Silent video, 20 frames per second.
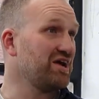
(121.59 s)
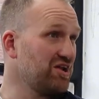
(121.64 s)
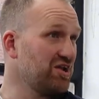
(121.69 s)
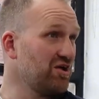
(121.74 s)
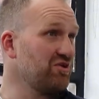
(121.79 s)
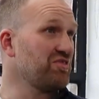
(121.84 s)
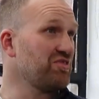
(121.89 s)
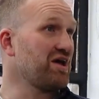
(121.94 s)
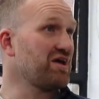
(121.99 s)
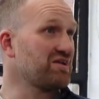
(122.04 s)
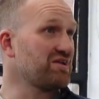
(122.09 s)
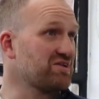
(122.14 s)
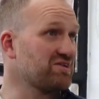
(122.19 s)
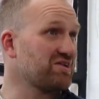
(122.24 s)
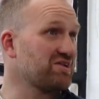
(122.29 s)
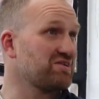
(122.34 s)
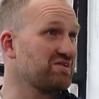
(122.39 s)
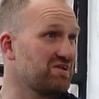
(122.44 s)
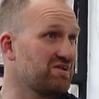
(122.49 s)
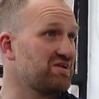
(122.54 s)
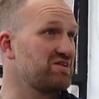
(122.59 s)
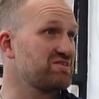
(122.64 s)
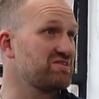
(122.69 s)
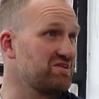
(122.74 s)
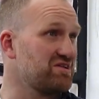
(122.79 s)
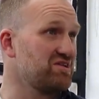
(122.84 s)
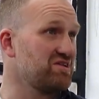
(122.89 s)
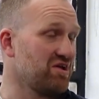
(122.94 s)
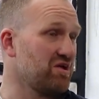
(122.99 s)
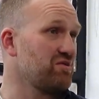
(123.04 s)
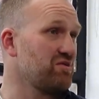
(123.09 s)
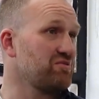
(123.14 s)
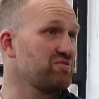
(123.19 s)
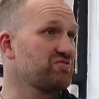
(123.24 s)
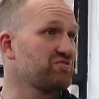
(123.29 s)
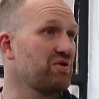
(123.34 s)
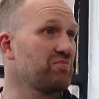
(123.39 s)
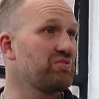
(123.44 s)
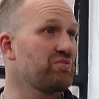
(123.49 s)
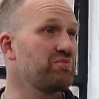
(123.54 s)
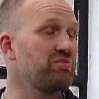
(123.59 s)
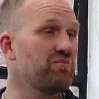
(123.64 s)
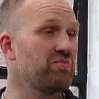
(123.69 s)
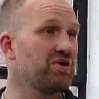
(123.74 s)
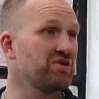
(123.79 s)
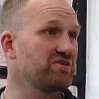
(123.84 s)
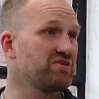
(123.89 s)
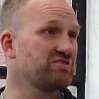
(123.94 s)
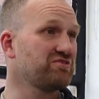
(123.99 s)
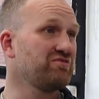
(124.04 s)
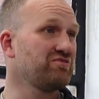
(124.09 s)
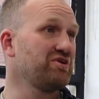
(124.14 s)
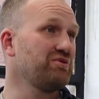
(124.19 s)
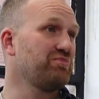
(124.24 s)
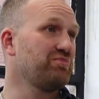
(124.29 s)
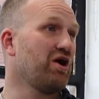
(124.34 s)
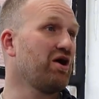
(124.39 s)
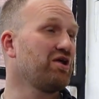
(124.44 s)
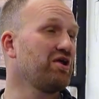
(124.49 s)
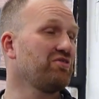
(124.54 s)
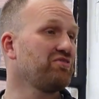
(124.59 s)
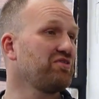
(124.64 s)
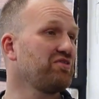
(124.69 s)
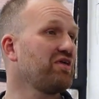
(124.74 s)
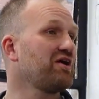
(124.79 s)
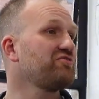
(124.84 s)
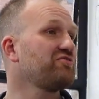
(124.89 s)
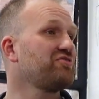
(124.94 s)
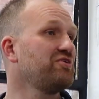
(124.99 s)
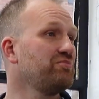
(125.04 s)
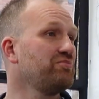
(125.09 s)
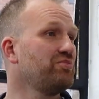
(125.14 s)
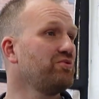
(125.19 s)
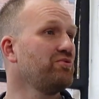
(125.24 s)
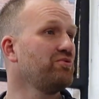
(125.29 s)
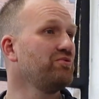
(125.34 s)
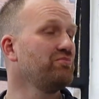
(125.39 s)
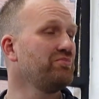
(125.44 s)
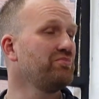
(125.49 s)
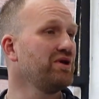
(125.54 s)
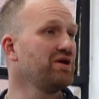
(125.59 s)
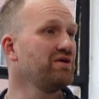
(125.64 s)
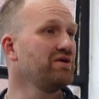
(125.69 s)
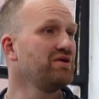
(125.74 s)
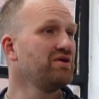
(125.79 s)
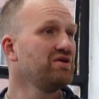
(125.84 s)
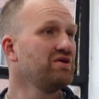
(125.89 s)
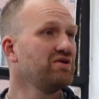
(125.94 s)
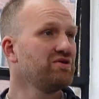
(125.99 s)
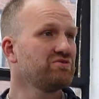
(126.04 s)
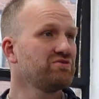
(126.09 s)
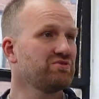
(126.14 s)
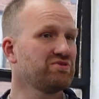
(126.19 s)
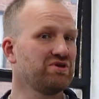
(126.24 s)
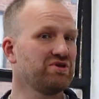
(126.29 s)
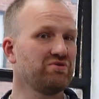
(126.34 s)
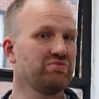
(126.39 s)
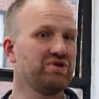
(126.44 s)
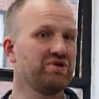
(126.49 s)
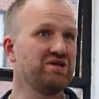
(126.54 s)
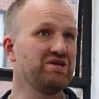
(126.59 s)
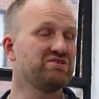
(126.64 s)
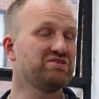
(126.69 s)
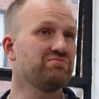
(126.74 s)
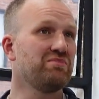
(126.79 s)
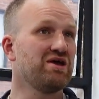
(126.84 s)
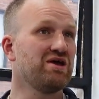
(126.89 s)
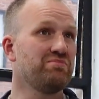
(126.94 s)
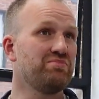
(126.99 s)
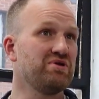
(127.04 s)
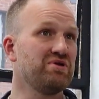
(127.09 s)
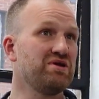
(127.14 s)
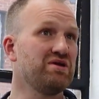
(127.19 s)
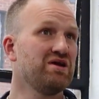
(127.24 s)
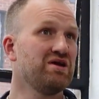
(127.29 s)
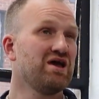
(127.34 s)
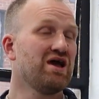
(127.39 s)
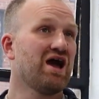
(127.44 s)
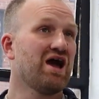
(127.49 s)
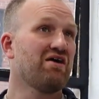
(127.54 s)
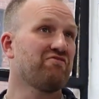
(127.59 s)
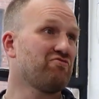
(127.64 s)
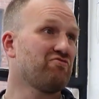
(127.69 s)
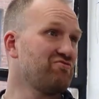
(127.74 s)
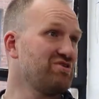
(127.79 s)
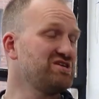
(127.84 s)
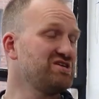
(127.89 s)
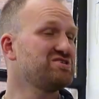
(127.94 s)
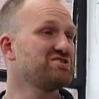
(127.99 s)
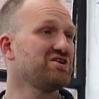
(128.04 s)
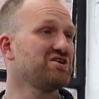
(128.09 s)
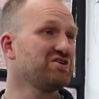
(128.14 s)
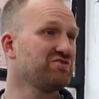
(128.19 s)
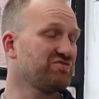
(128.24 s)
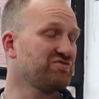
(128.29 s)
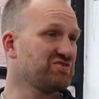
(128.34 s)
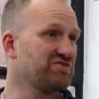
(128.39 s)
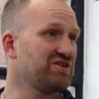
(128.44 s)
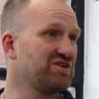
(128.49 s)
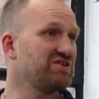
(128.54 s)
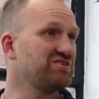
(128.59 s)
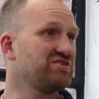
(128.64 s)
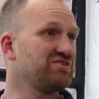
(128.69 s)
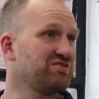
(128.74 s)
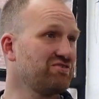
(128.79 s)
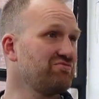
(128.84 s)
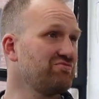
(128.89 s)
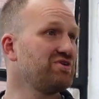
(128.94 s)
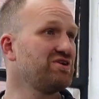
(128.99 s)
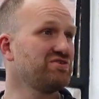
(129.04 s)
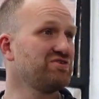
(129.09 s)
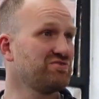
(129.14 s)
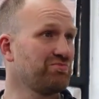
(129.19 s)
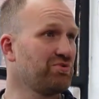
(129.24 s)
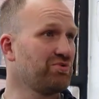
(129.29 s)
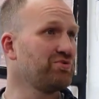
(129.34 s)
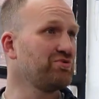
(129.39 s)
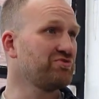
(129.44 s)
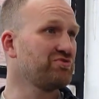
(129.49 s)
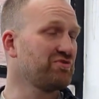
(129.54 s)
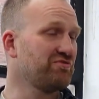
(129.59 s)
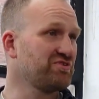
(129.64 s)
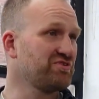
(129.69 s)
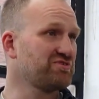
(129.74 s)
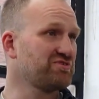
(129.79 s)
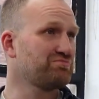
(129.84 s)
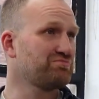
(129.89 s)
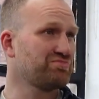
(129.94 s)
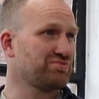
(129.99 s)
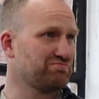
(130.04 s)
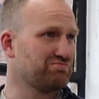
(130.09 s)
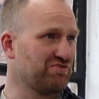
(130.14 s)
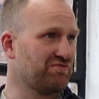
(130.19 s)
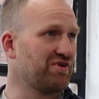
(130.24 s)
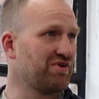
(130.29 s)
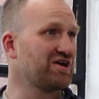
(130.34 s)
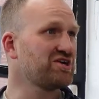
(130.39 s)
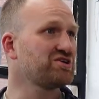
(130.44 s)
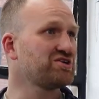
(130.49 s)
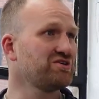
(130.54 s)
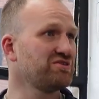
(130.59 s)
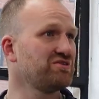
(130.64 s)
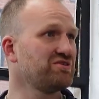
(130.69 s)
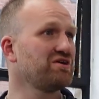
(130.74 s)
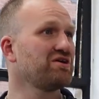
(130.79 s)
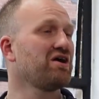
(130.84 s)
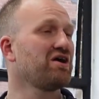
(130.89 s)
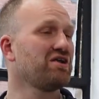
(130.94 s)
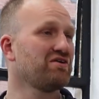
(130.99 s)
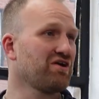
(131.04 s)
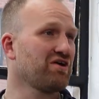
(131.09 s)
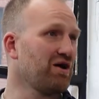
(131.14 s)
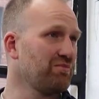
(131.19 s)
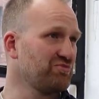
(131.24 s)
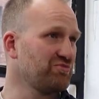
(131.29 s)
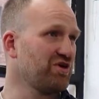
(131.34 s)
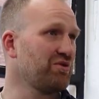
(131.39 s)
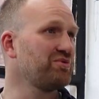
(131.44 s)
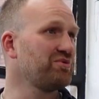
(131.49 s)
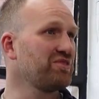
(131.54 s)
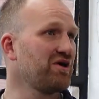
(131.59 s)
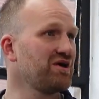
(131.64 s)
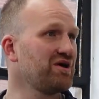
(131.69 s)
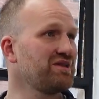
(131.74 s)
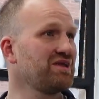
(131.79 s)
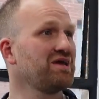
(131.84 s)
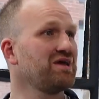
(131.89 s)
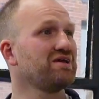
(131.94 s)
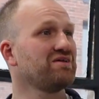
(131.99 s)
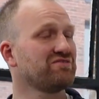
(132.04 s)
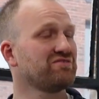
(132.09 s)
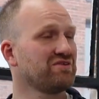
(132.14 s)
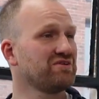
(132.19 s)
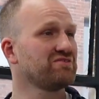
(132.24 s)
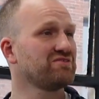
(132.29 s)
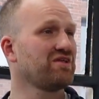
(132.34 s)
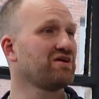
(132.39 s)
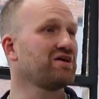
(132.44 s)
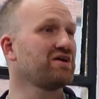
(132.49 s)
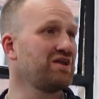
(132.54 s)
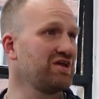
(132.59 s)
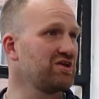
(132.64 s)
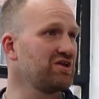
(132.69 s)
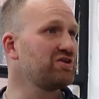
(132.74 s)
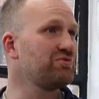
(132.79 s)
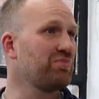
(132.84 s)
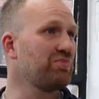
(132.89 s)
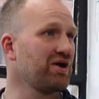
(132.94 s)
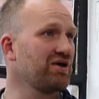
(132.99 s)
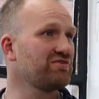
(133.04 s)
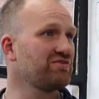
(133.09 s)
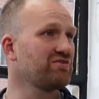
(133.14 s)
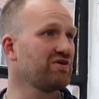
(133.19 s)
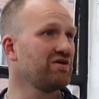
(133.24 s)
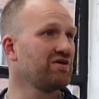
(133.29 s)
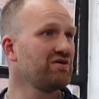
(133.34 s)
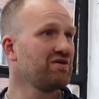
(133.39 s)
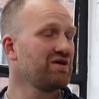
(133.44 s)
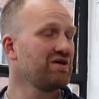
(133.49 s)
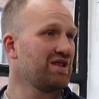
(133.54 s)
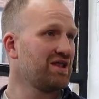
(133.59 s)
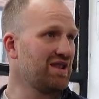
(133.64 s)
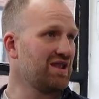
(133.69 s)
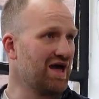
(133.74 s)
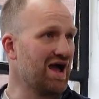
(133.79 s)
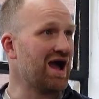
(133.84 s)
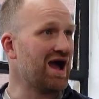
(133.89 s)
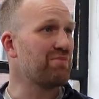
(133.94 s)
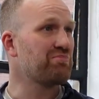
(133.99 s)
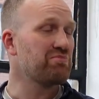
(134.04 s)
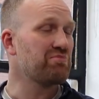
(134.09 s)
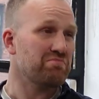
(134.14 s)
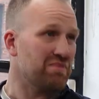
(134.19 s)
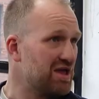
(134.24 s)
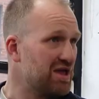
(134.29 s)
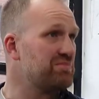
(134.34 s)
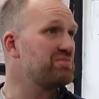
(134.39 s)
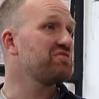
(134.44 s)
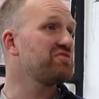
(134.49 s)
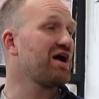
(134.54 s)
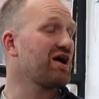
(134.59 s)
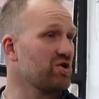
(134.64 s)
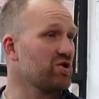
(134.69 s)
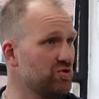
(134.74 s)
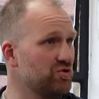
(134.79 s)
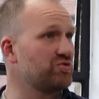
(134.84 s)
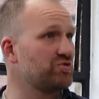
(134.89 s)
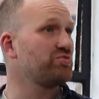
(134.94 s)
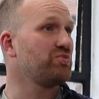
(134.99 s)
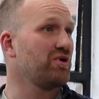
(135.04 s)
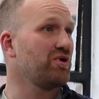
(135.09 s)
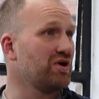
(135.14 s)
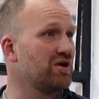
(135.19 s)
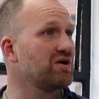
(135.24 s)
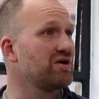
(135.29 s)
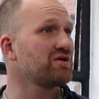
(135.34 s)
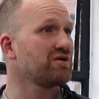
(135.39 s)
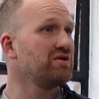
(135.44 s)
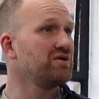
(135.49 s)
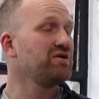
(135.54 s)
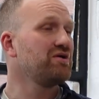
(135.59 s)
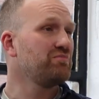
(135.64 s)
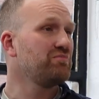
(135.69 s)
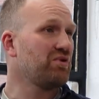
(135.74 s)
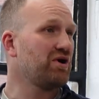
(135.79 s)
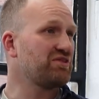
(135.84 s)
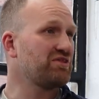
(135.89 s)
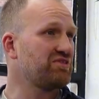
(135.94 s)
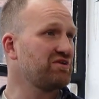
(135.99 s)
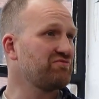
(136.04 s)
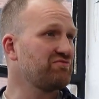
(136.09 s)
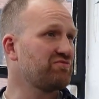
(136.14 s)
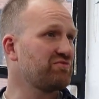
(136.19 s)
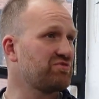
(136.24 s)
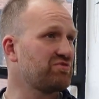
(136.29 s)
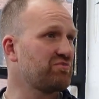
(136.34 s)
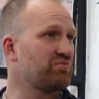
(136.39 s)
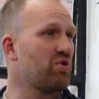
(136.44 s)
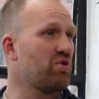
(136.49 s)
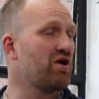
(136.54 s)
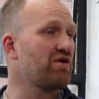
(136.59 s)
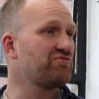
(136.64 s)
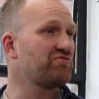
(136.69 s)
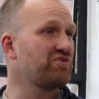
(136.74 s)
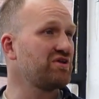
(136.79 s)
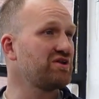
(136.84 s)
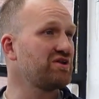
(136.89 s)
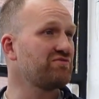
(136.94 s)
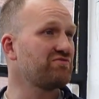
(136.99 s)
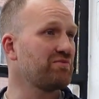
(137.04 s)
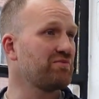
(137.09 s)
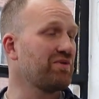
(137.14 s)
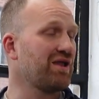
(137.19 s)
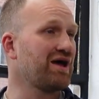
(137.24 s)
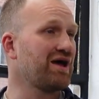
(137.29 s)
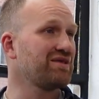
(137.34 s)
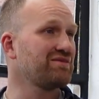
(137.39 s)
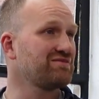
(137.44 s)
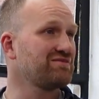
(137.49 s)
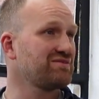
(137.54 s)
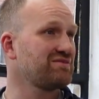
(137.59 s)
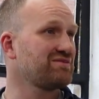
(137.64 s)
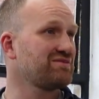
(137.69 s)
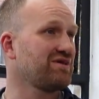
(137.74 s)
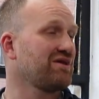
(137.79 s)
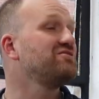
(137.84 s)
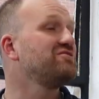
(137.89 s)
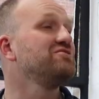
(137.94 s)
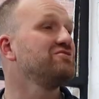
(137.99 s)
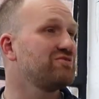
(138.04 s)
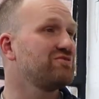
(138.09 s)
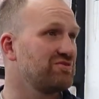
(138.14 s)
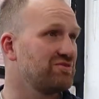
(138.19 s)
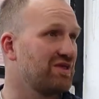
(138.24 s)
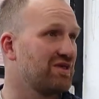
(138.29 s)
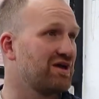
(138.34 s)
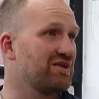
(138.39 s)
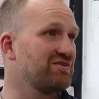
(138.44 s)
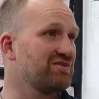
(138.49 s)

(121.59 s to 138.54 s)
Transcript: I know that, some people might disagree, but I don't think that's the important bit. So I think we need to maybe have a research facility that really supports the profession, that kind of comes up with ideas and is like an incubator lab. Maybe that could work, but I think what I've seen of the plans, it doesn't do that.